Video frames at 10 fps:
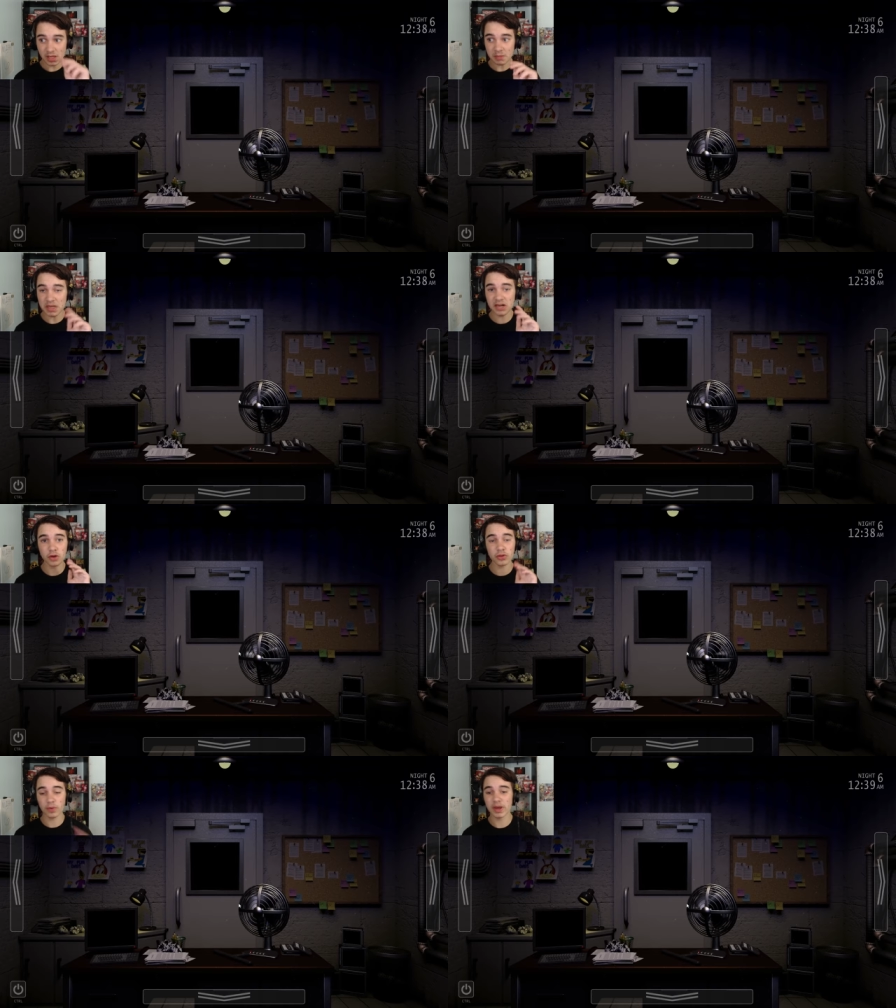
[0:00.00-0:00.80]
Made it all
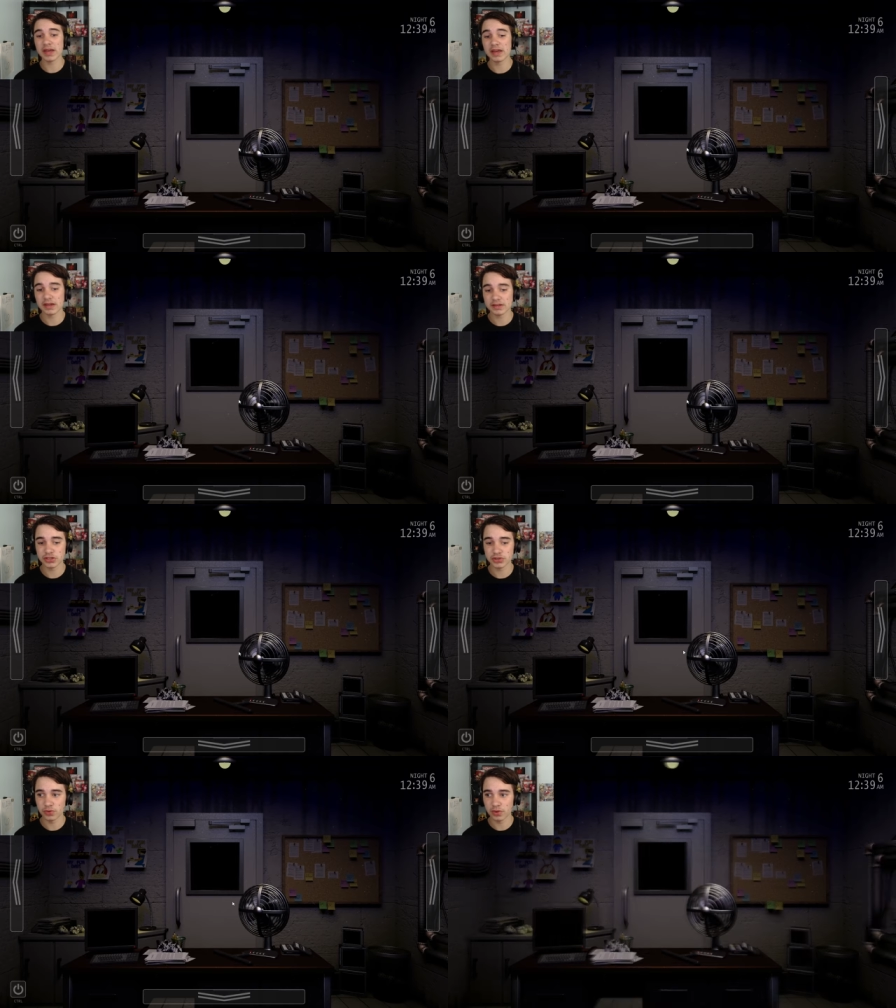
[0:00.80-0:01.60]
the way
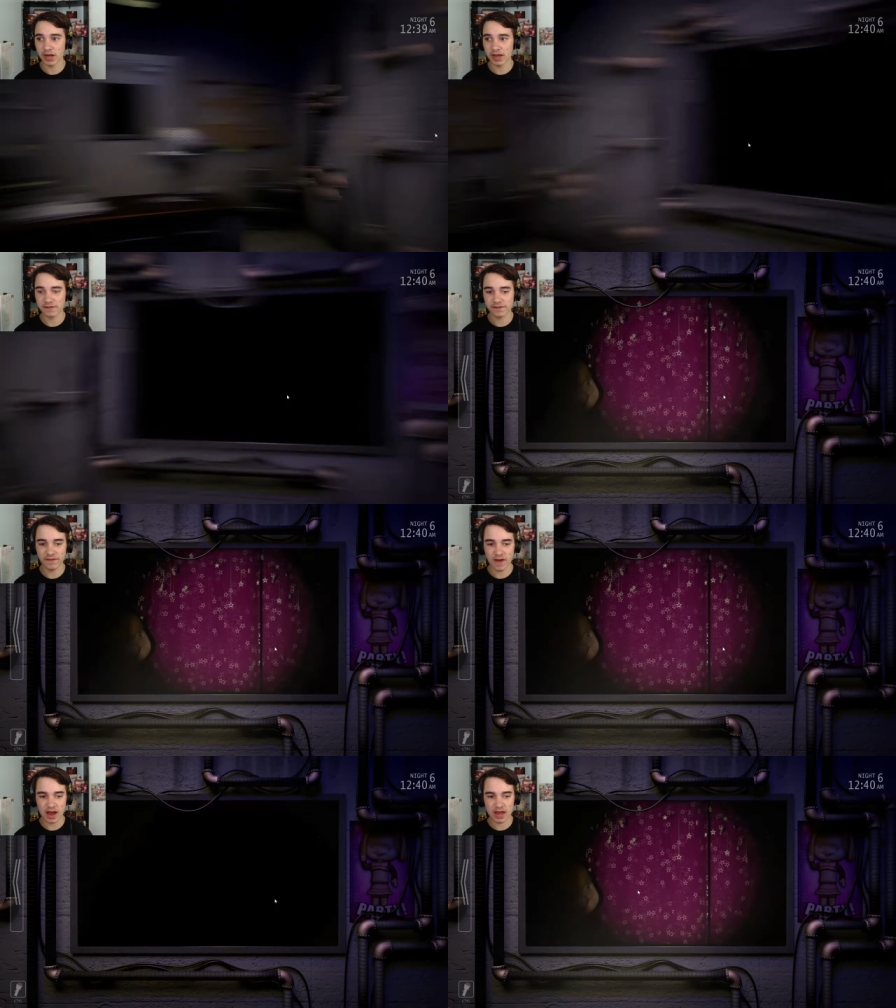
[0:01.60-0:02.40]
to night
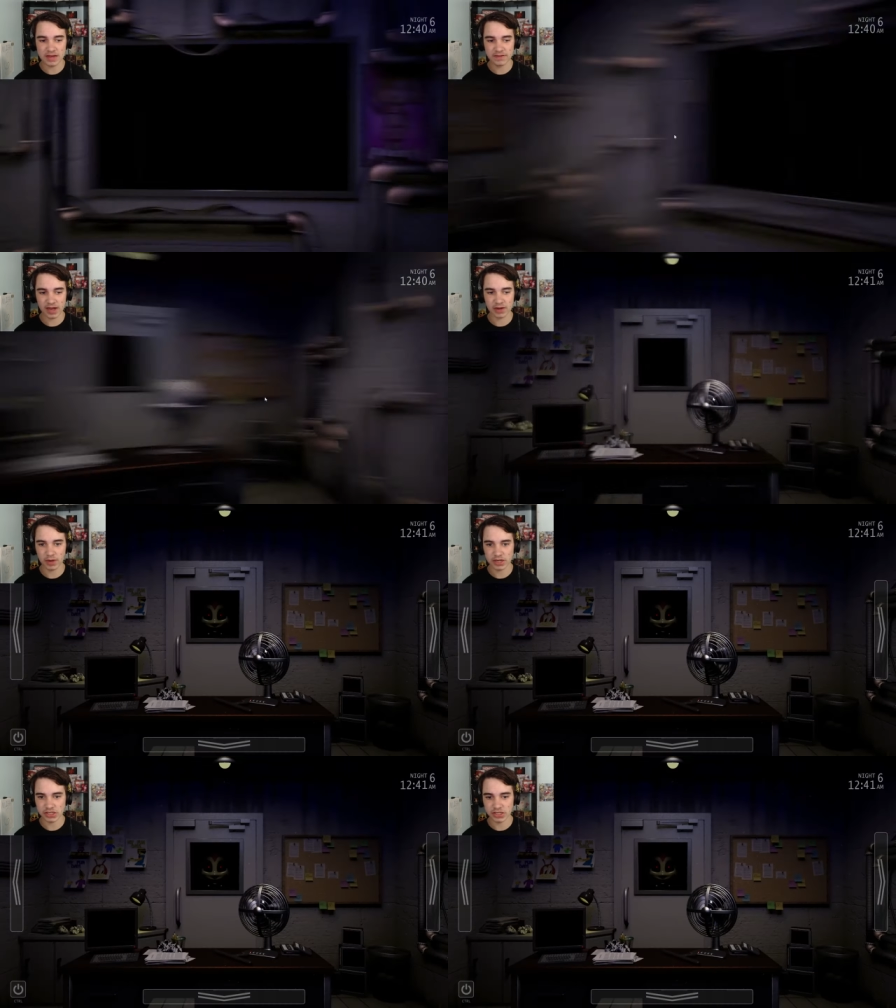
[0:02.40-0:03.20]
5, and we
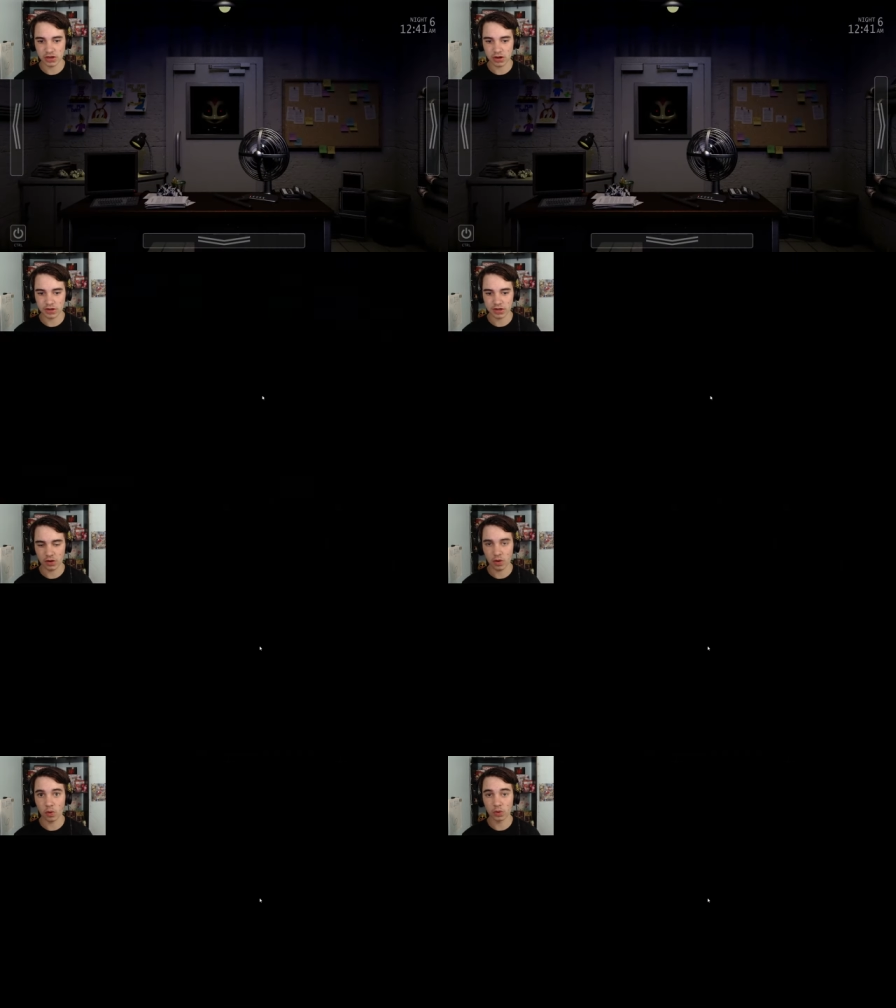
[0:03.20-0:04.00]
actually got a
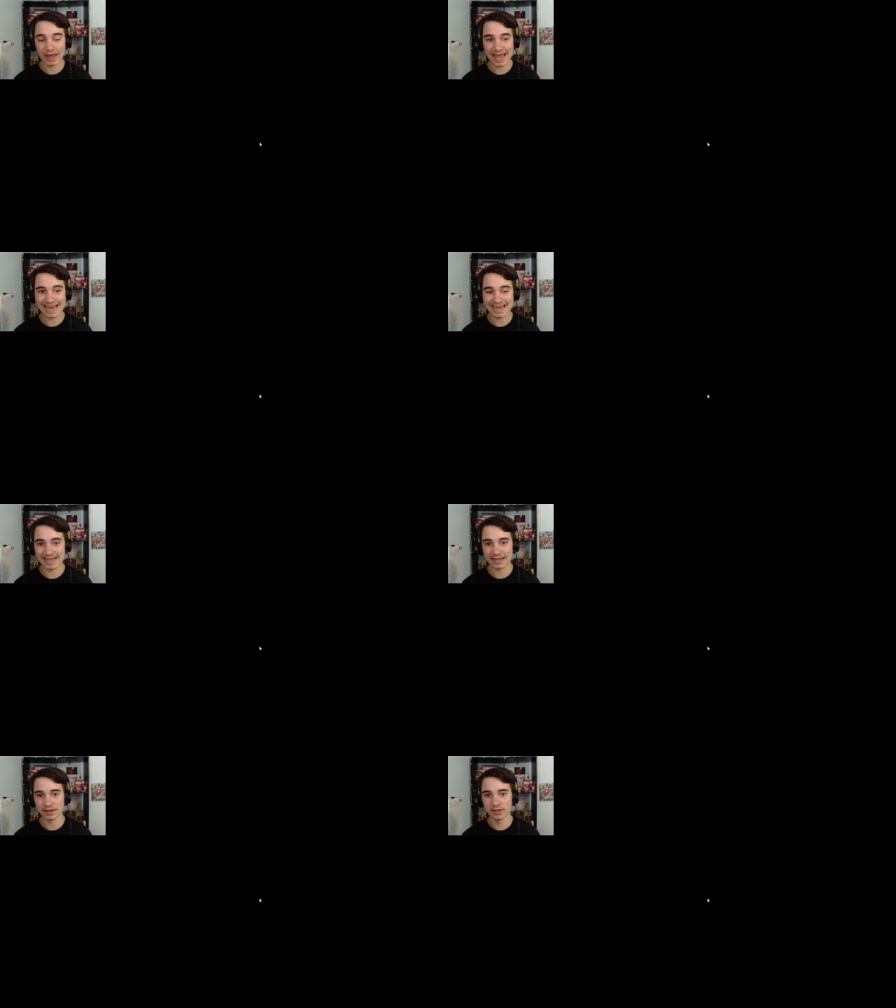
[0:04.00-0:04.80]
whole
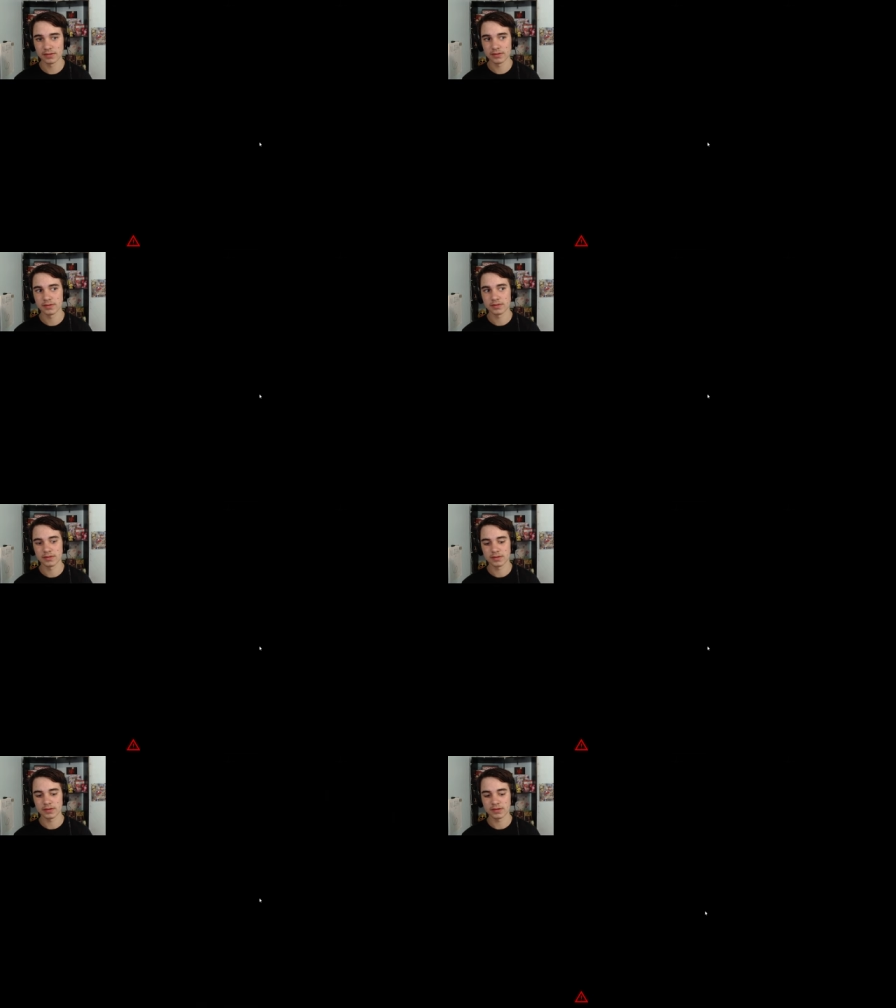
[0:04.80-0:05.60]
ending.
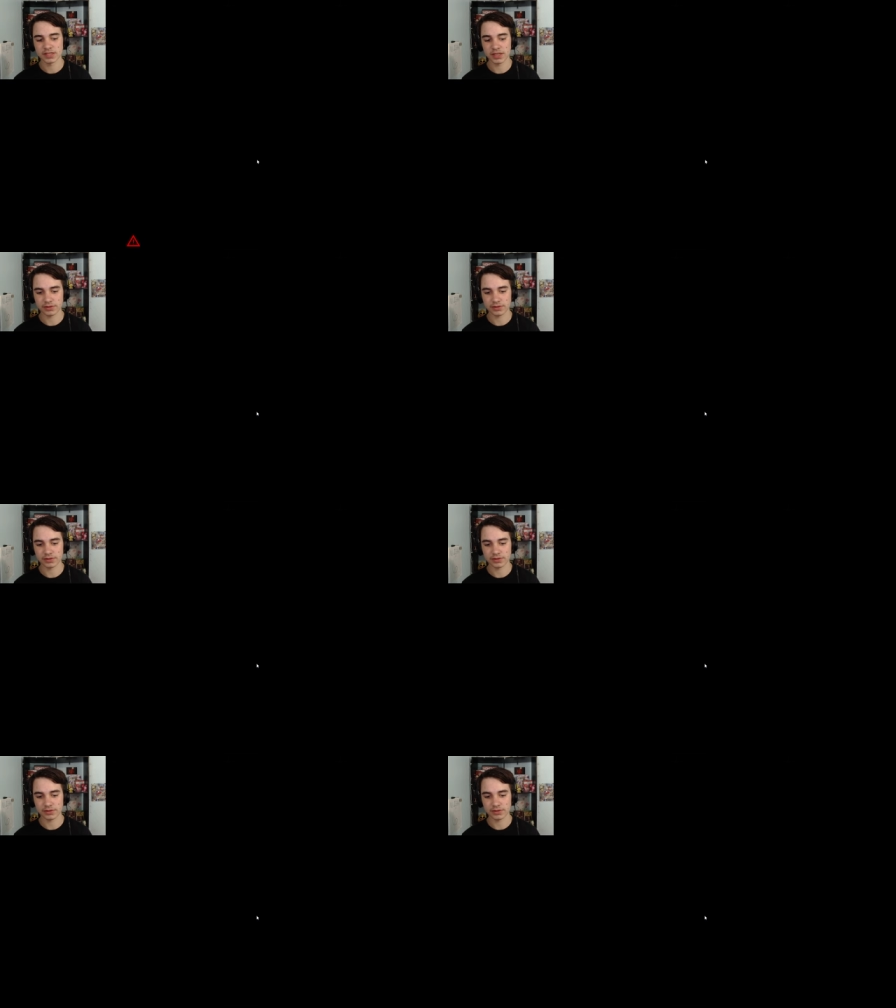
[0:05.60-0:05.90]
So that was